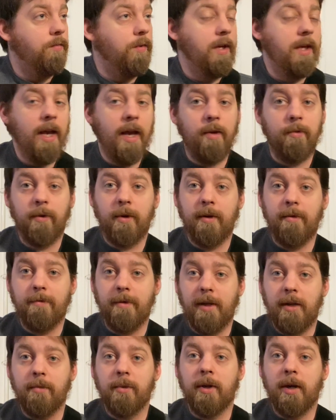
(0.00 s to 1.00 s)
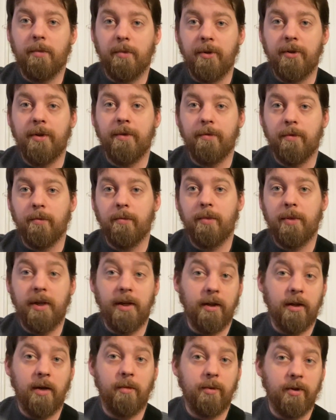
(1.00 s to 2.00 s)
we can, we're going to find them in a couple
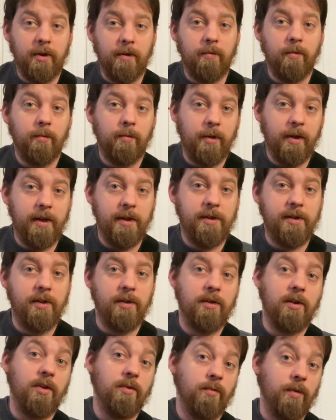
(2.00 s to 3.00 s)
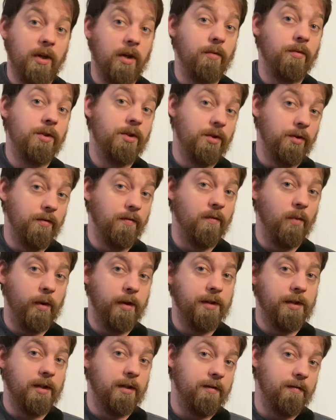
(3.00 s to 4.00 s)
different places, because we know 2
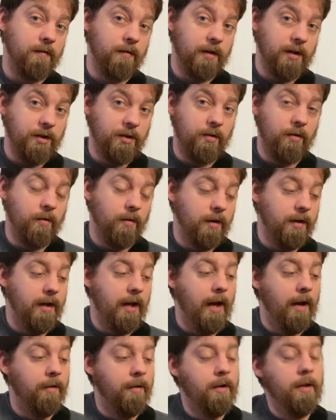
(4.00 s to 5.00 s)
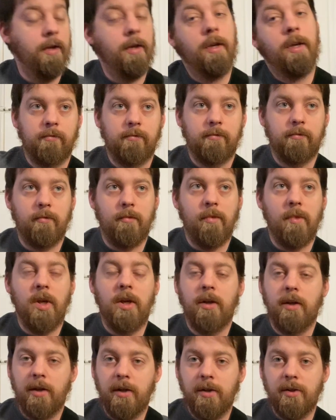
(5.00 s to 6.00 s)
voicings for each chord now.
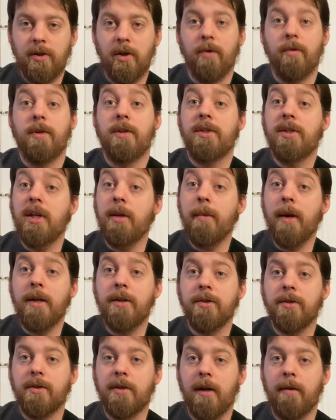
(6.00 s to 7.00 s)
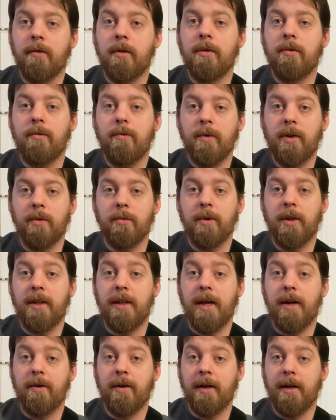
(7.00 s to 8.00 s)
So C major 7, we can play
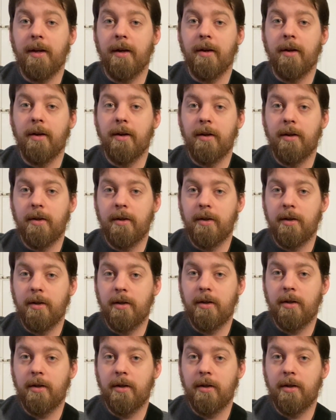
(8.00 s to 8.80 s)
that right here. Here's